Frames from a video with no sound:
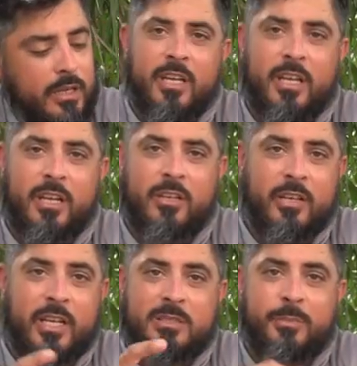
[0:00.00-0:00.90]
And
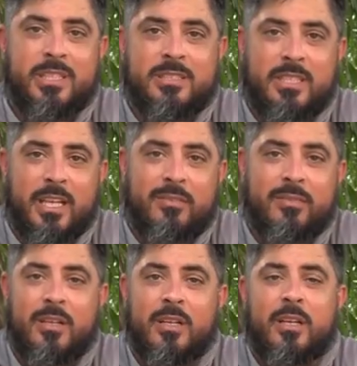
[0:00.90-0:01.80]
you guys be
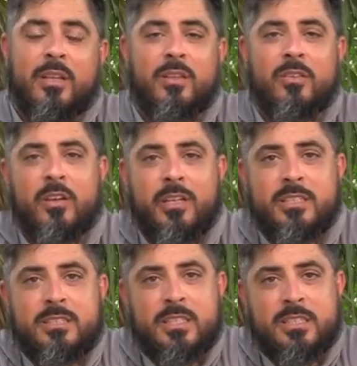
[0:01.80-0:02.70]
safe this
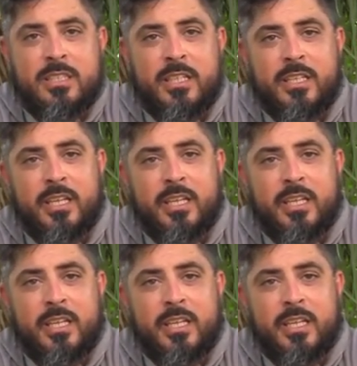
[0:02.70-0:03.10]
hunting season,